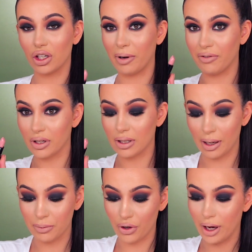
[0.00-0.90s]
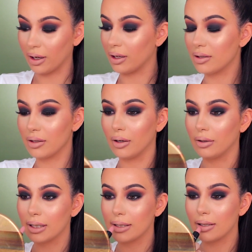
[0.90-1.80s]
my first time trying it, so
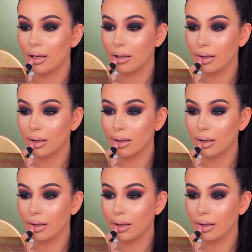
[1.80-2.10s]
let's see.